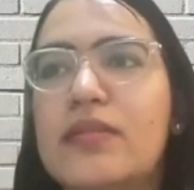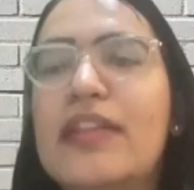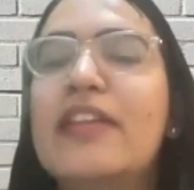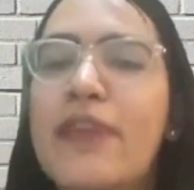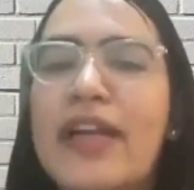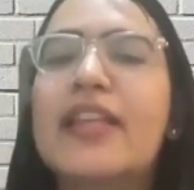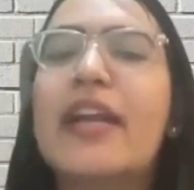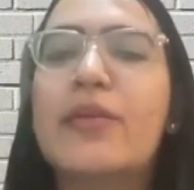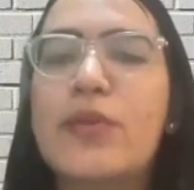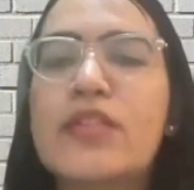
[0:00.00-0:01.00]
in fact,
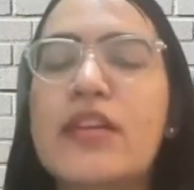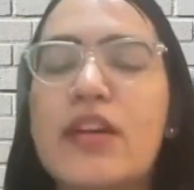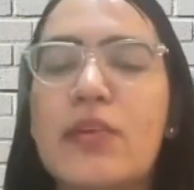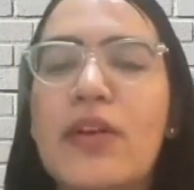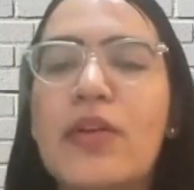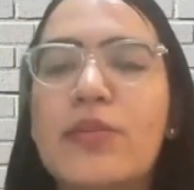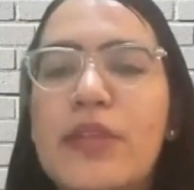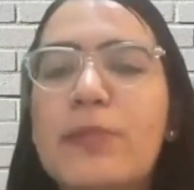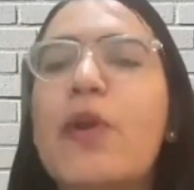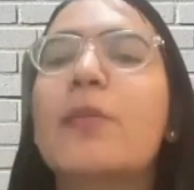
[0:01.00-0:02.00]
that was one of
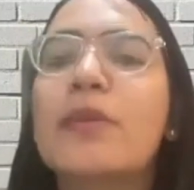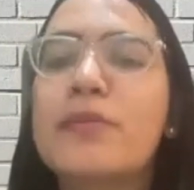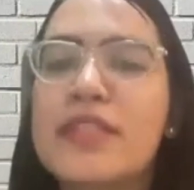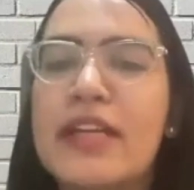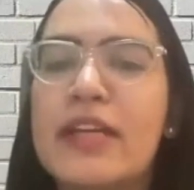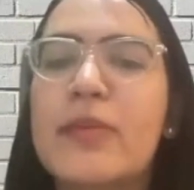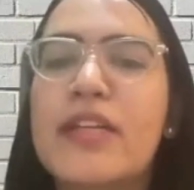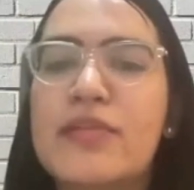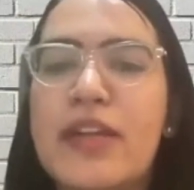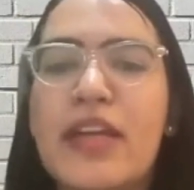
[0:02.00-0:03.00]
the problem
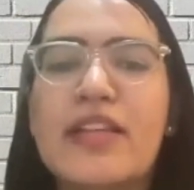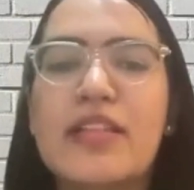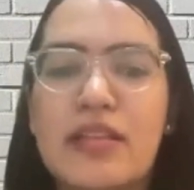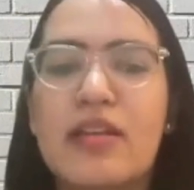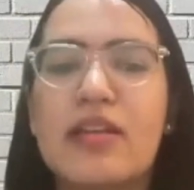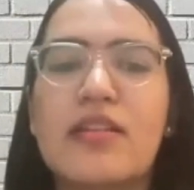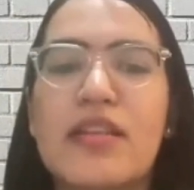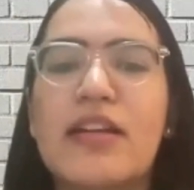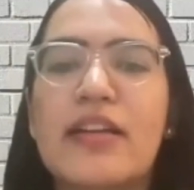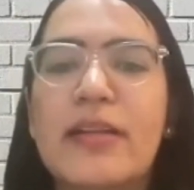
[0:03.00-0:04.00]
statements when I
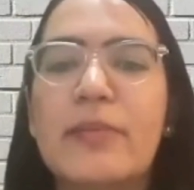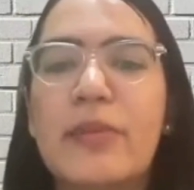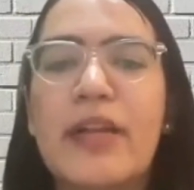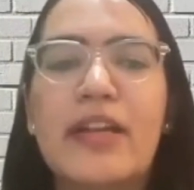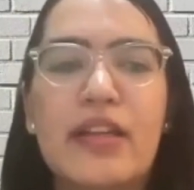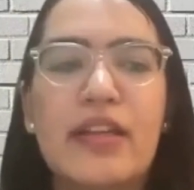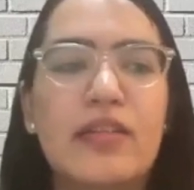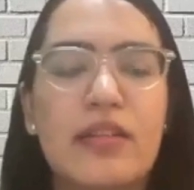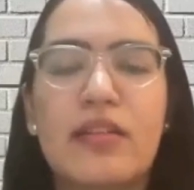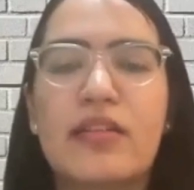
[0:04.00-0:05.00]
started
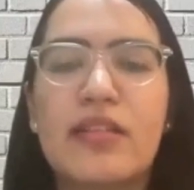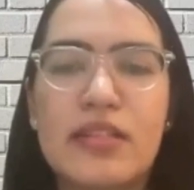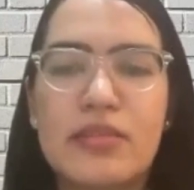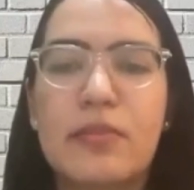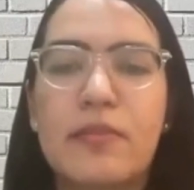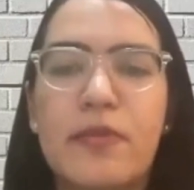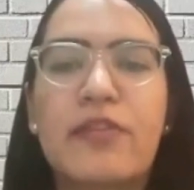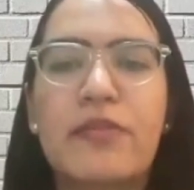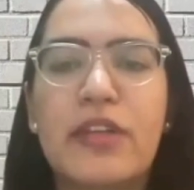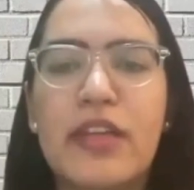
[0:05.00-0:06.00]
implementing this
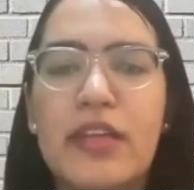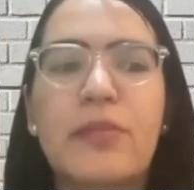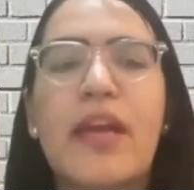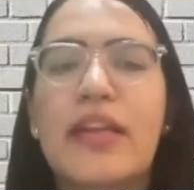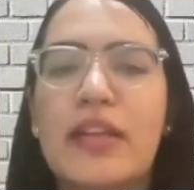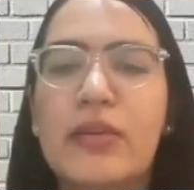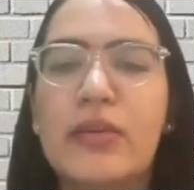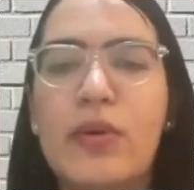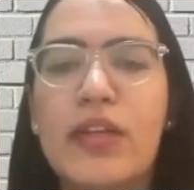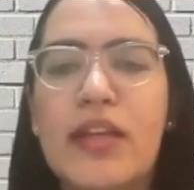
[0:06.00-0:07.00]
framework in my new
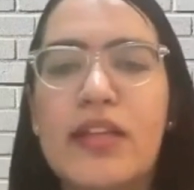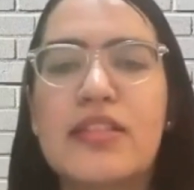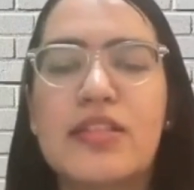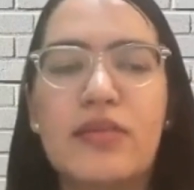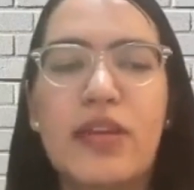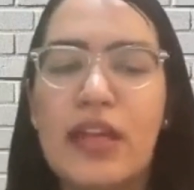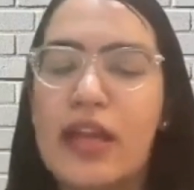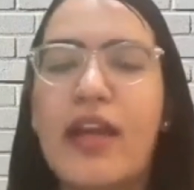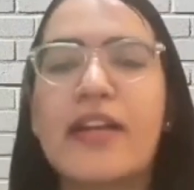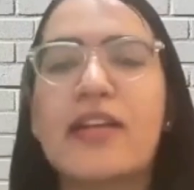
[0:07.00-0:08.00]
organization when
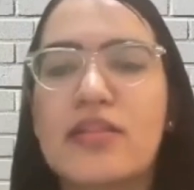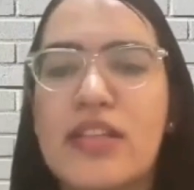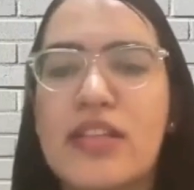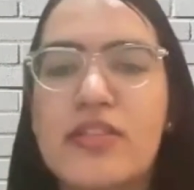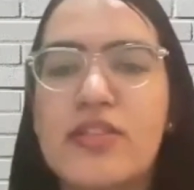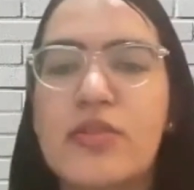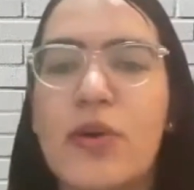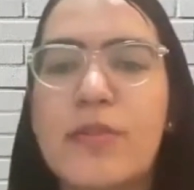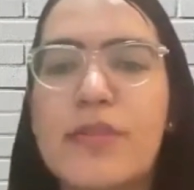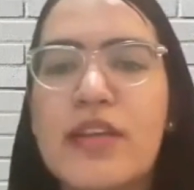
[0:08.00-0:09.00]
I had changed
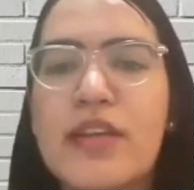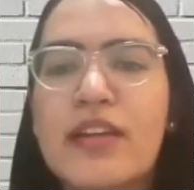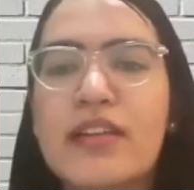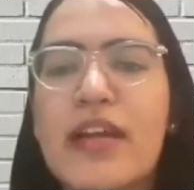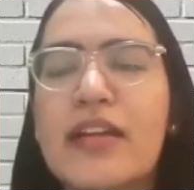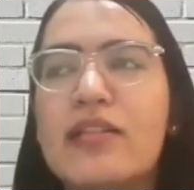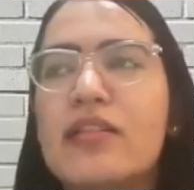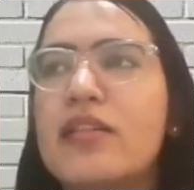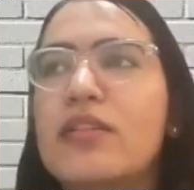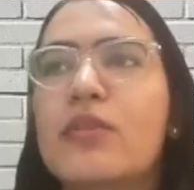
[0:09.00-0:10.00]
jobs, that
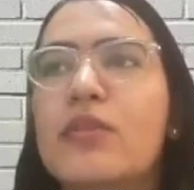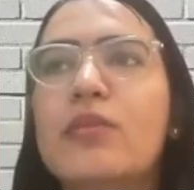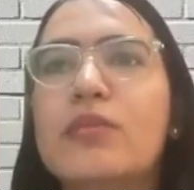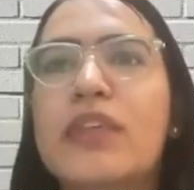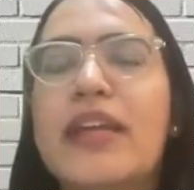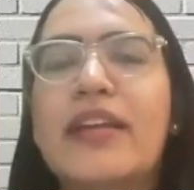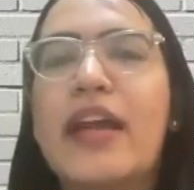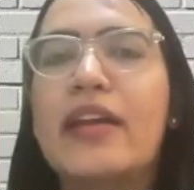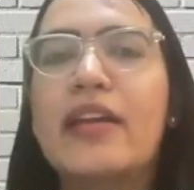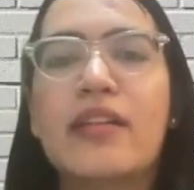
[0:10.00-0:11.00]
the
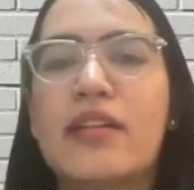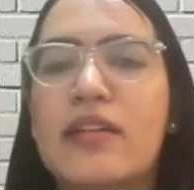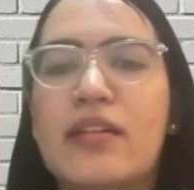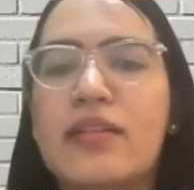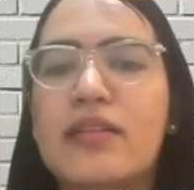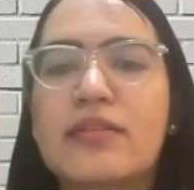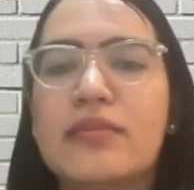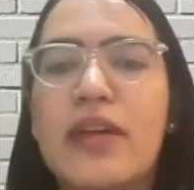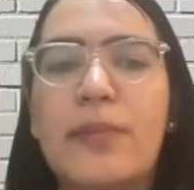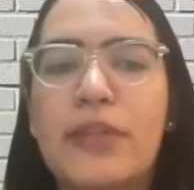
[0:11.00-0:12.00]
entire
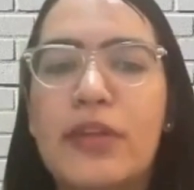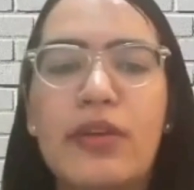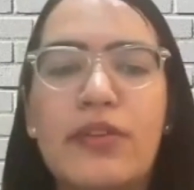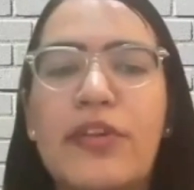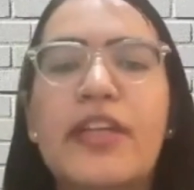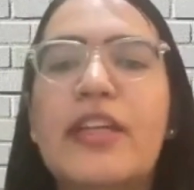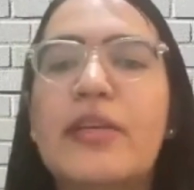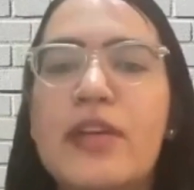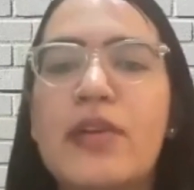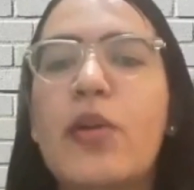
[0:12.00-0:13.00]
company or different
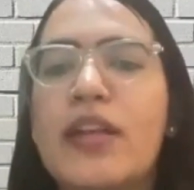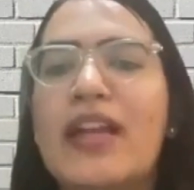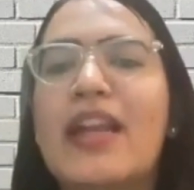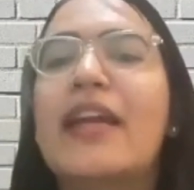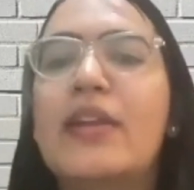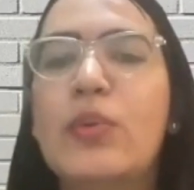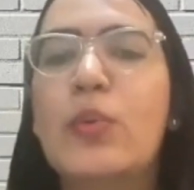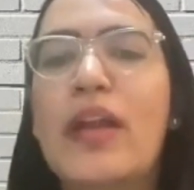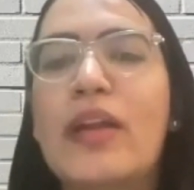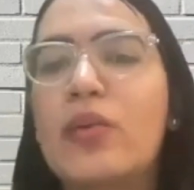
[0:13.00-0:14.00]
teams are not aligned to
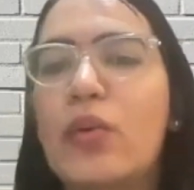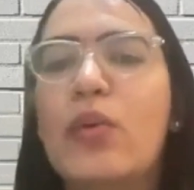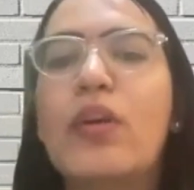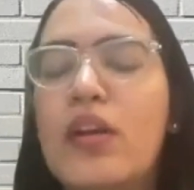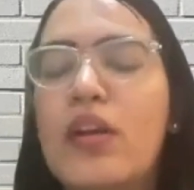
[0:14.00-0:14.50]
one goal,